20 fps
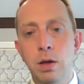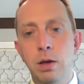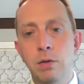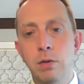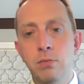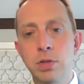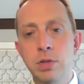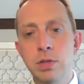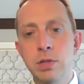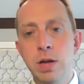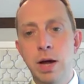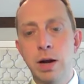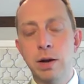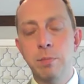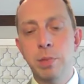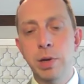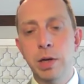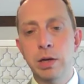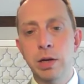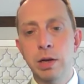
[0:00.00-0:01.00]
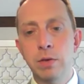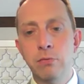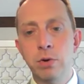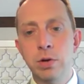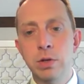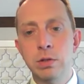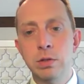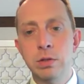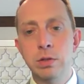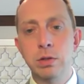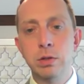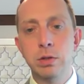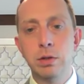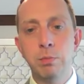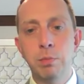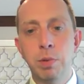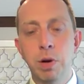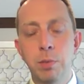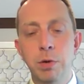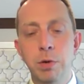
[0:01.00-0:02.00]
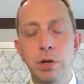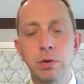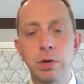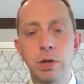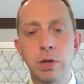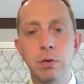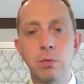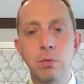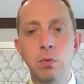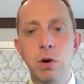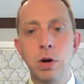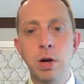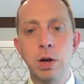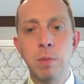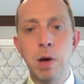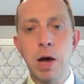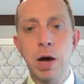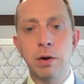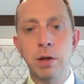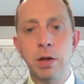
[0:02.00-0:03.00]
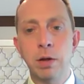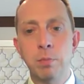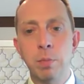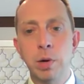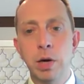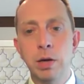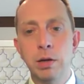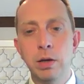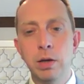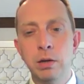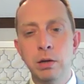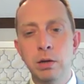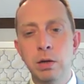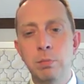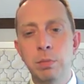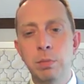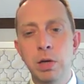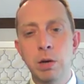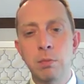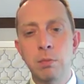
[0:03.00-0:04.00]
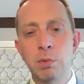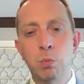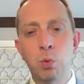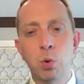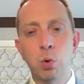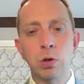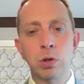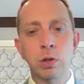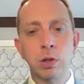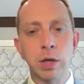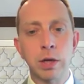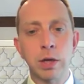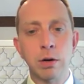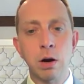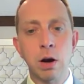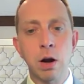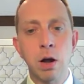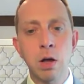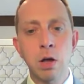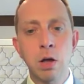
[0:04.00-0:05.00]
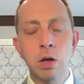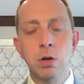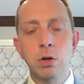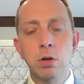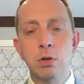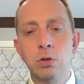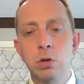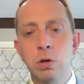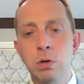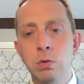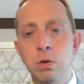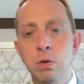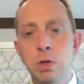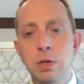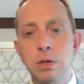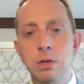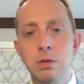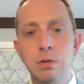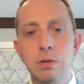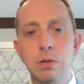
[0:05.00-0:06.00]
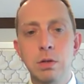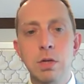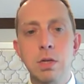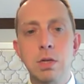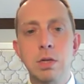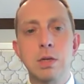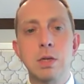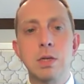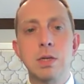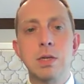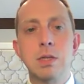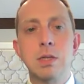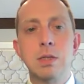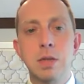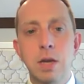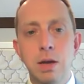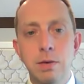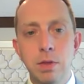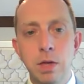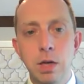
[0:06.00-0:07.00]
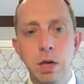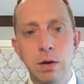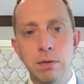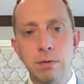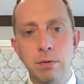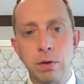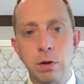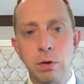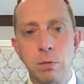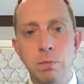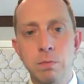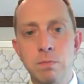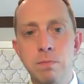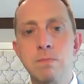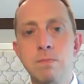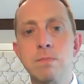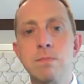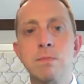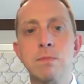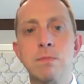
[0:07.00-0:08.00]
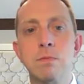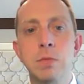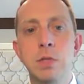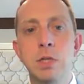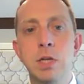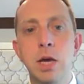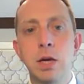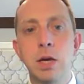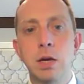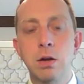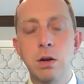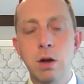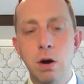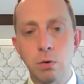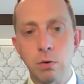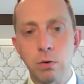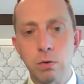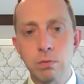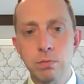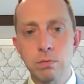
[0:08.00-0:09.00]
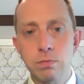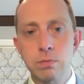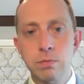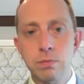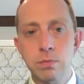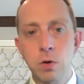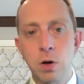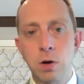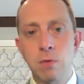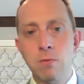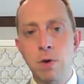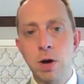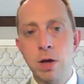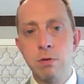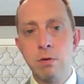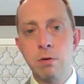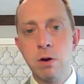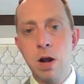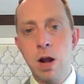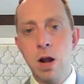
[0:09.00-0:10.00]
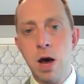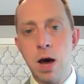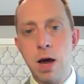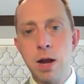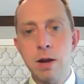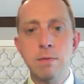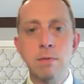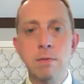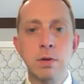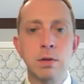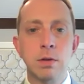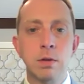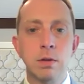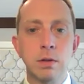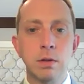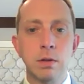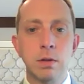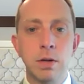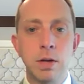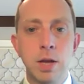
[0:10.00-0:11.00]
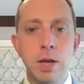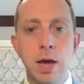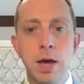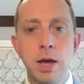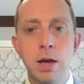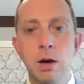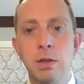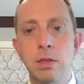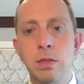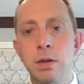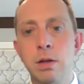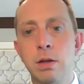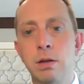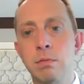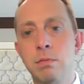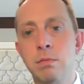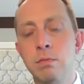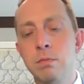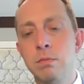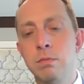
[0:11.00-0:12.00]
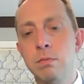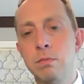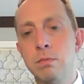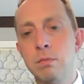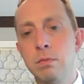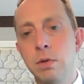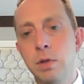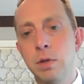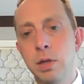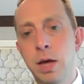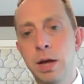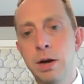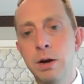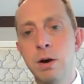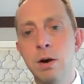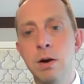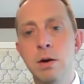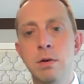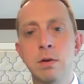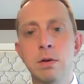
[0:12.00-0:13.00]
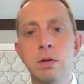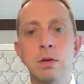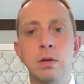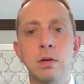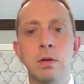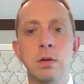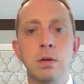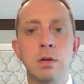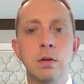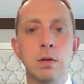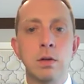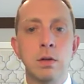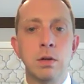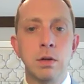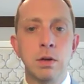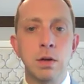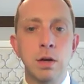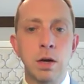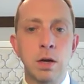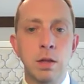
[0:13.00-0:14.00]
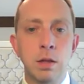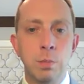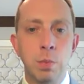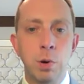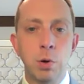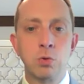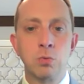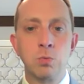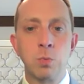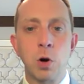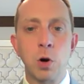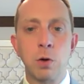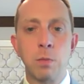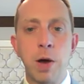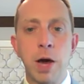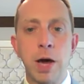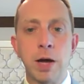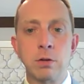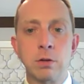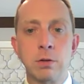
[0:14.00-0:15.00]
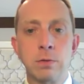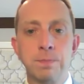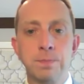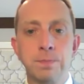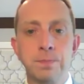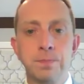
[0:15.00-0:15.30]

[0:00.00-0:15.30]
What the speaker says: if it's not a big difference, probably don't need to worry about it, but it could become important later. So save the envelope. Take a note of whether or not the day on the letter and the postmark match.